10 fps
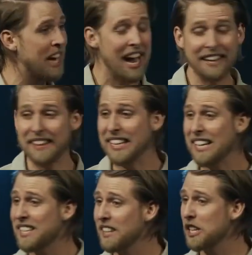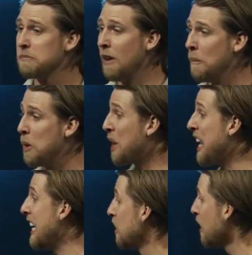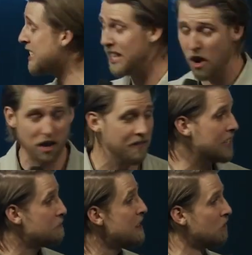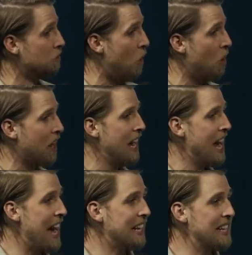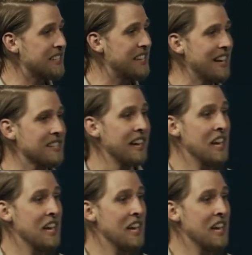and they get to this moment where he looks at all of his men of war, and he says,